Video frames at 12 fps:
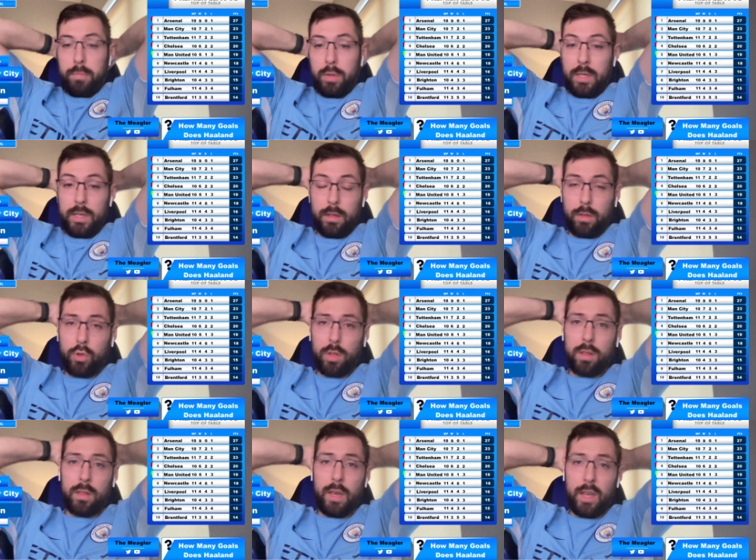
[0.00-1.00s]
Please
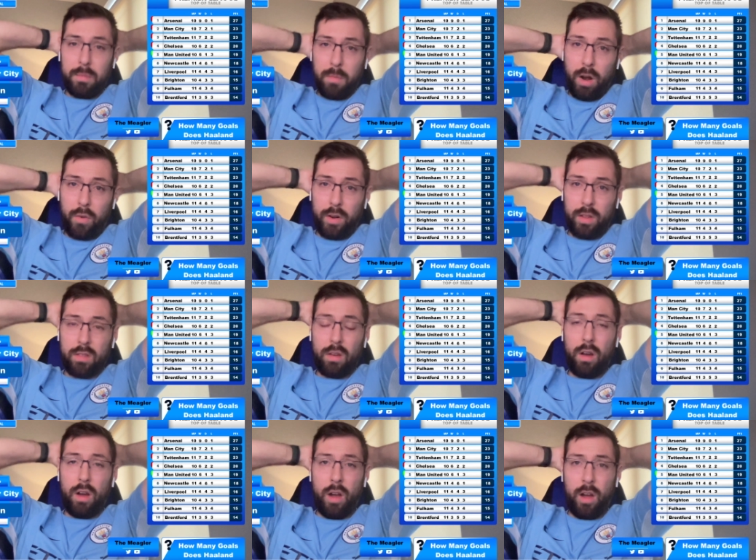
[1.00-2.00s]
just take Mahrez
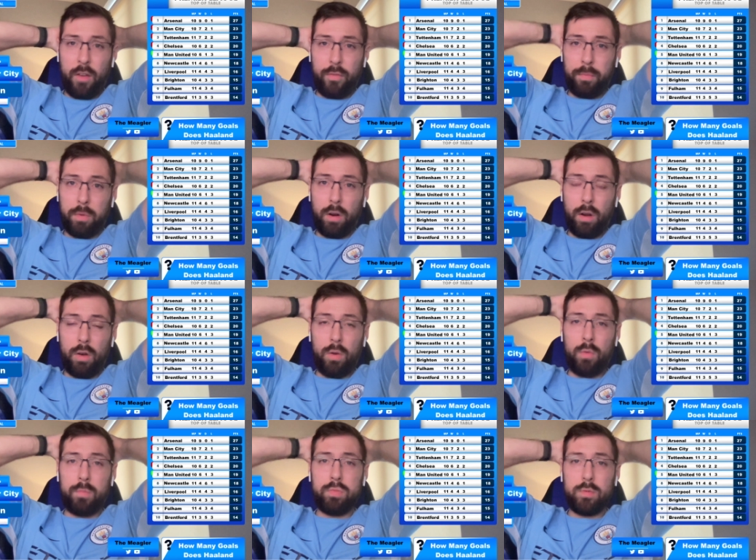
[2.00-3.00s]
off,
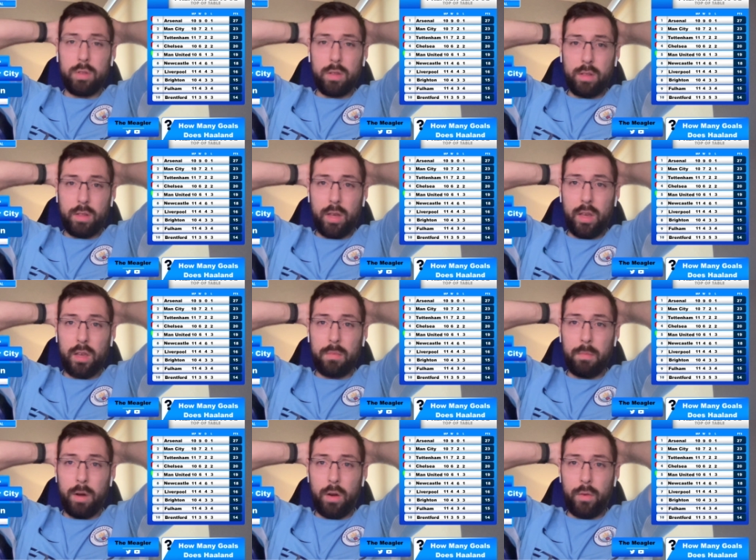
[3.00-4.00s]
bro. Just
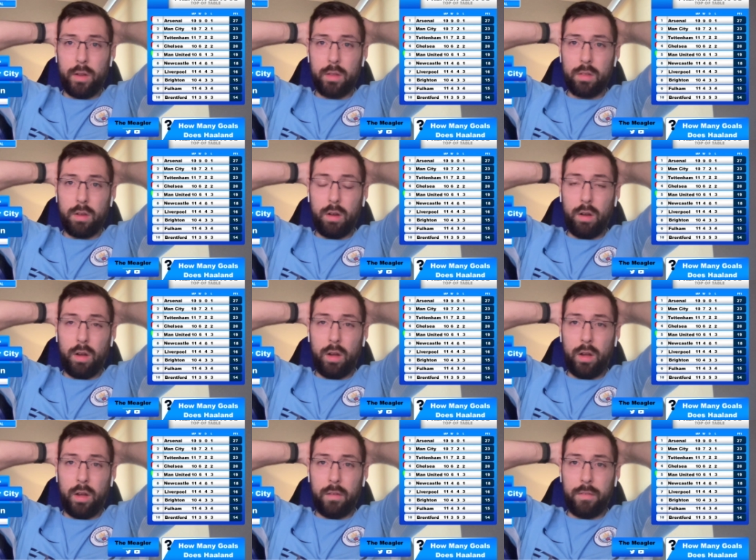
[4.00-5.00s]
take Mahrez
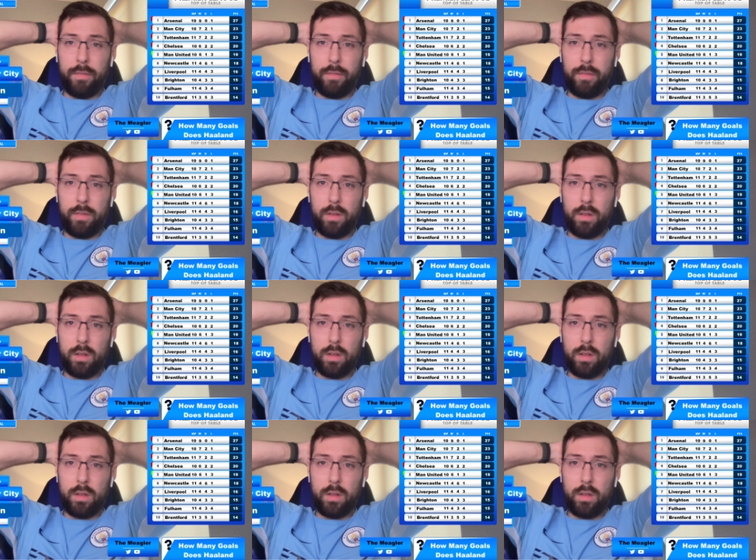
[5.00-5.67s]
off.